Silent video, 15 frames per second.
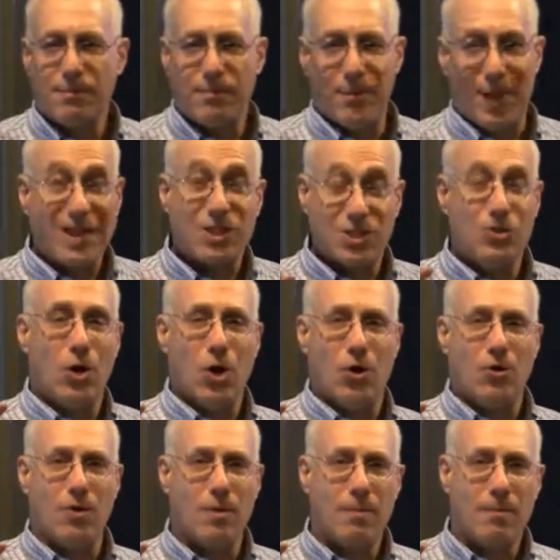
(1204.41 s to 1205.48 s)
That's
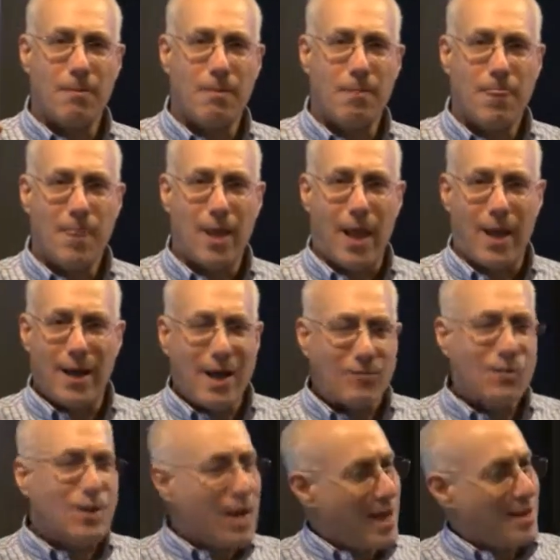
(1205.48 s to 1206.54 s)
known. And
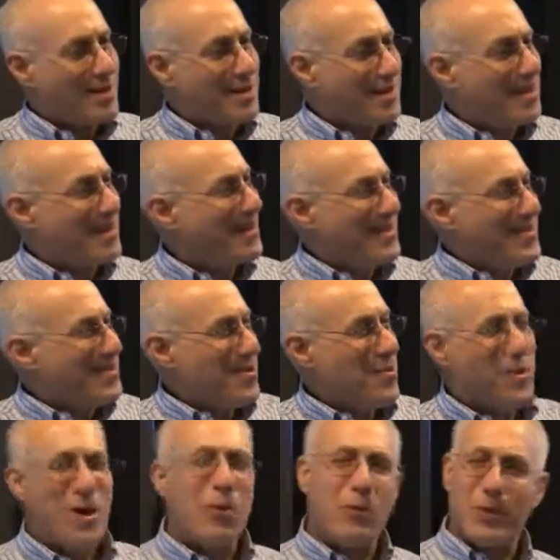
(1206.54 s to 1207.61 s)
after that,
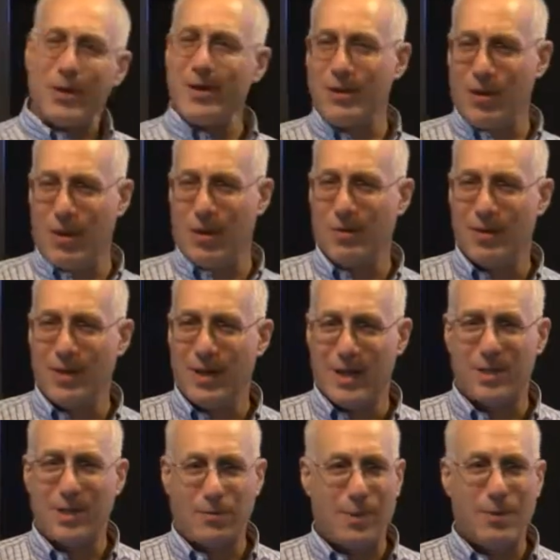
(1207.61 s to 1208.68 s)
we don't really know,
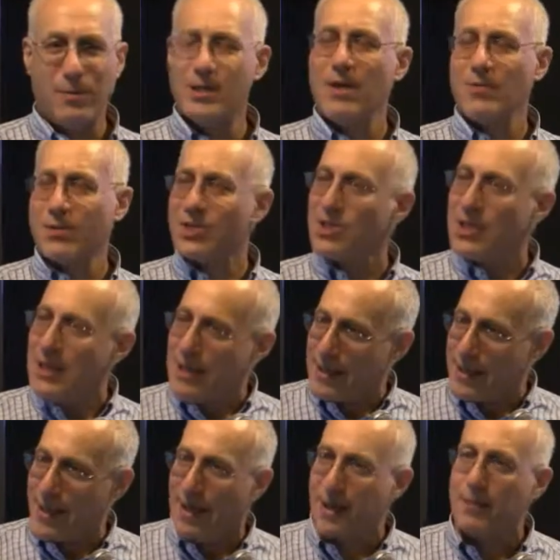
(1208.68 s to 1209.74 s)
except he was never seen
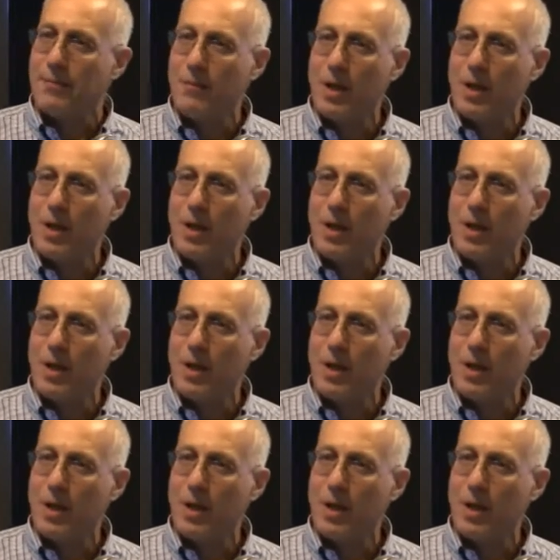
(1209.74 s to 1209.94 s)
again.